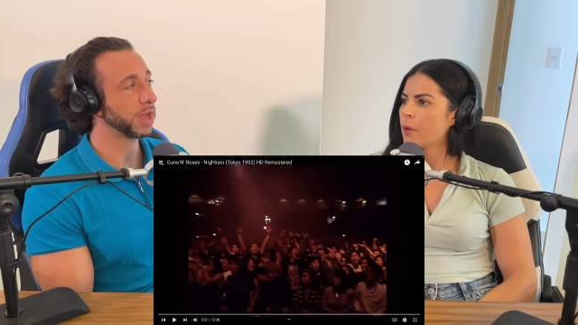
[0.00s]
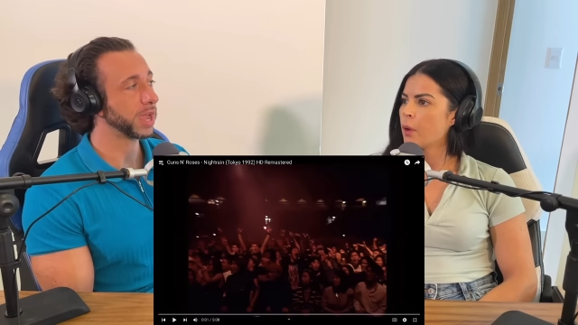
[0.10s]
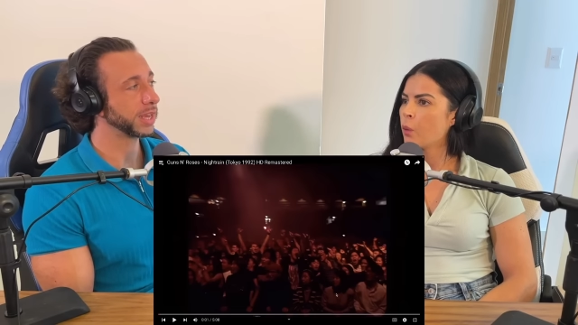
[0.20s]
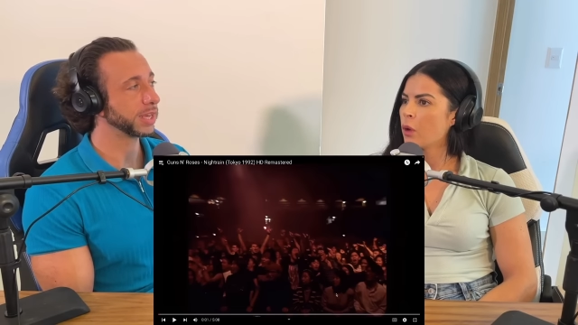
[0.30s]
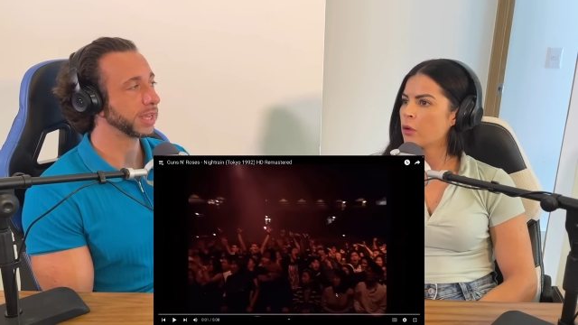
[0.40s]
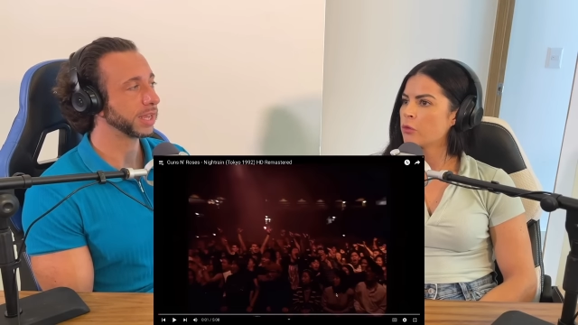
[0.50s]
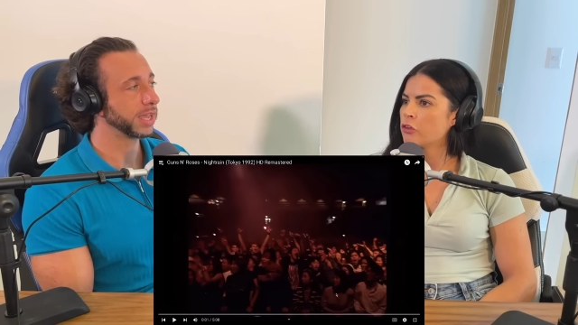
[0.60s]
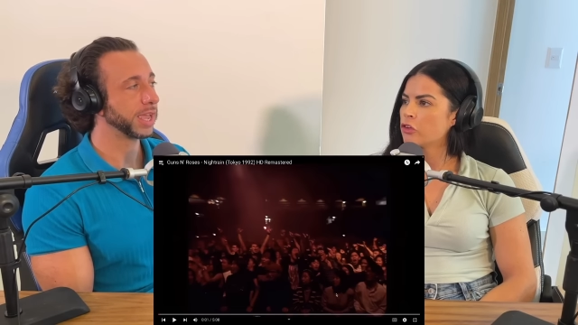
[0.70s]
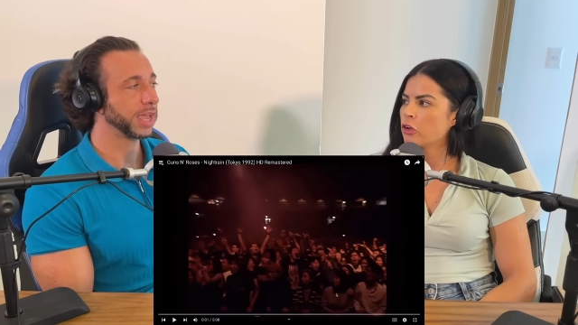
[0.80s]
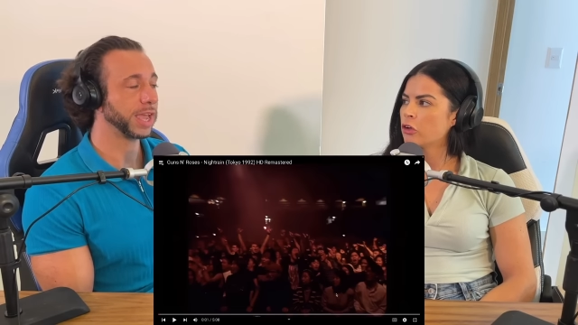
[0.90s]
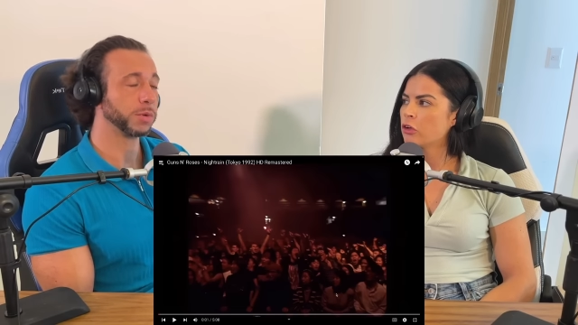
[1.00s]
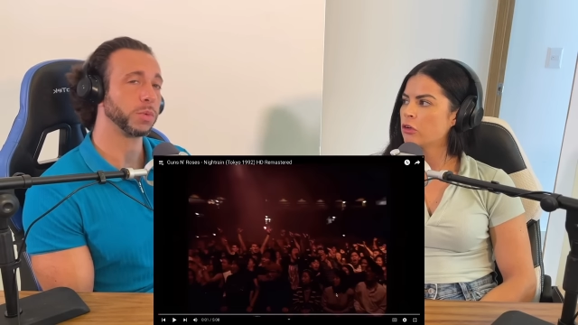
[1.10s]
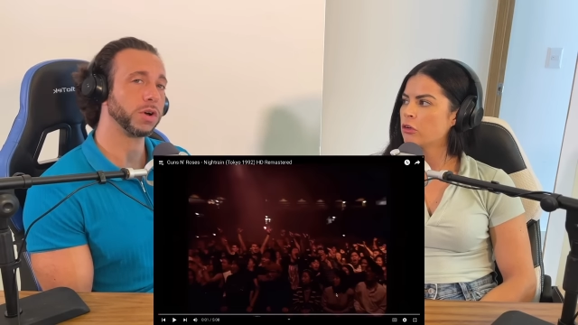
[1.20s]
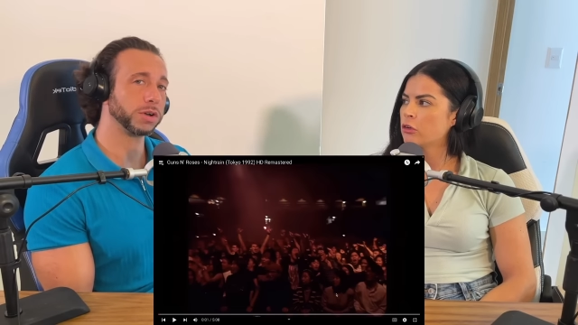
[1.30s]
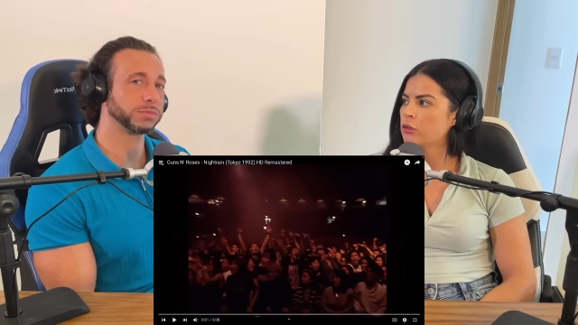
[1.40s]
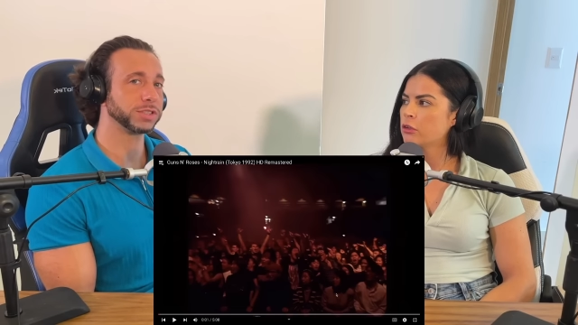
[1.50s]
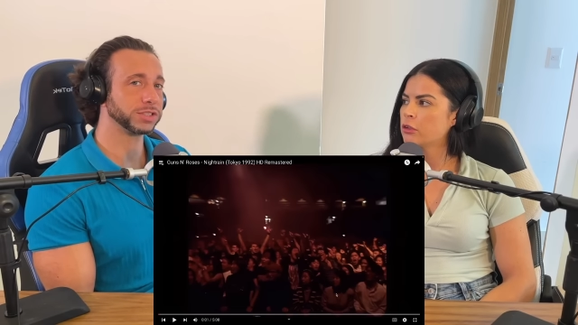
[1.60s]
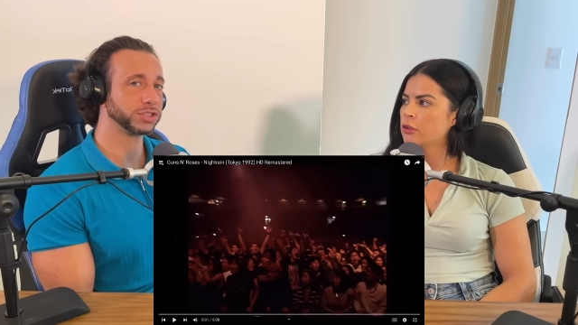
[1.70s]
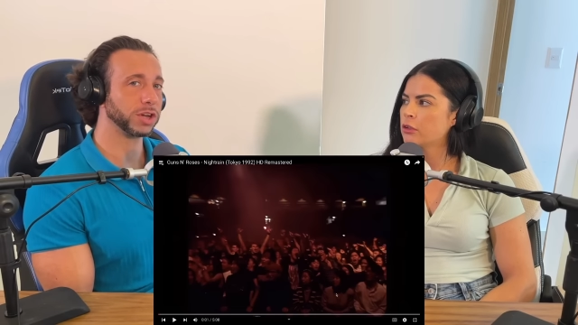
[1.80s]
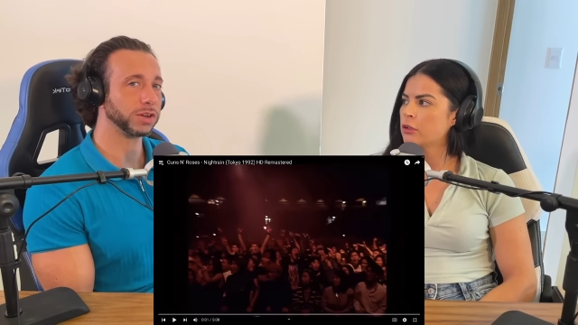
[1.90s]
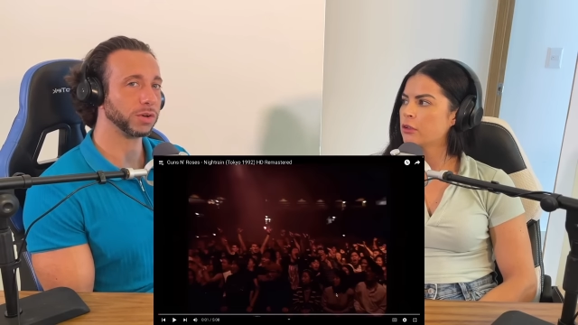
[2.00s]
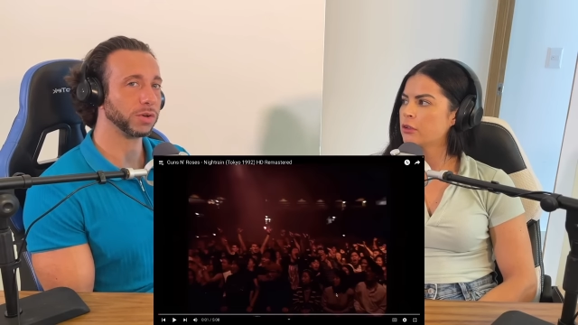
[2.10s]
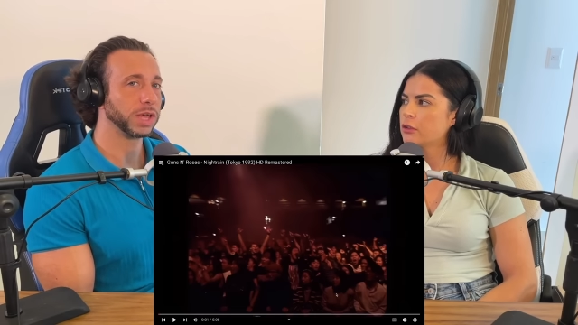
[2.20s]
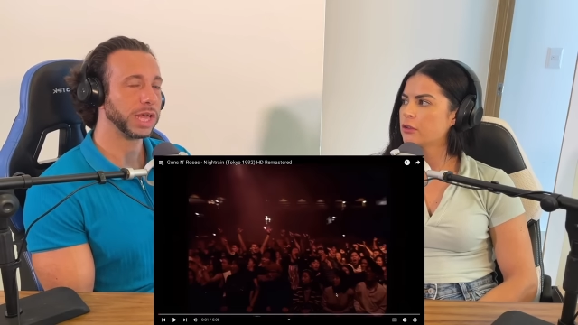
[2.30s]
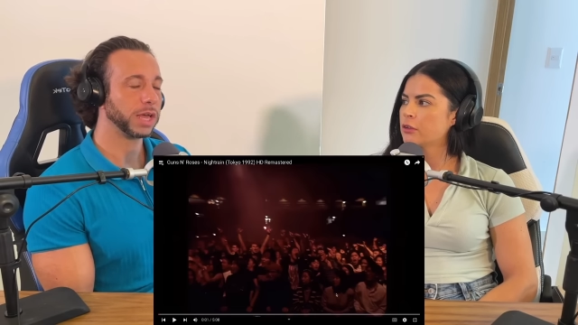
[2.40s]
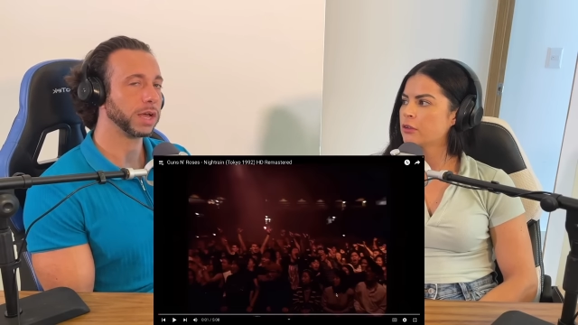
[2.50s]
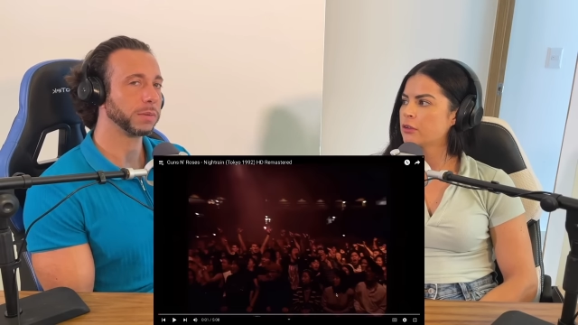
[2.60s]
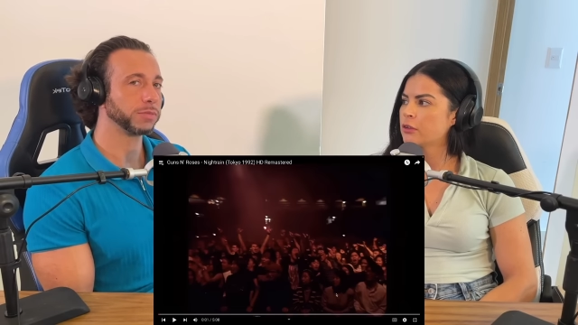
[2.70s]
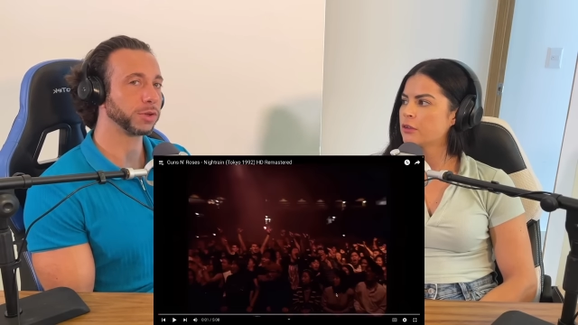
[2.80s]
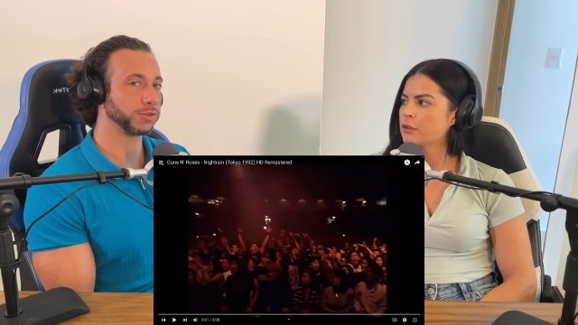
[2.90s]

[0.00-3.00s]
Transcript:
Speaker 1: of Mine, Welcome to the Jungle, and Welcome to the Jungle. Um,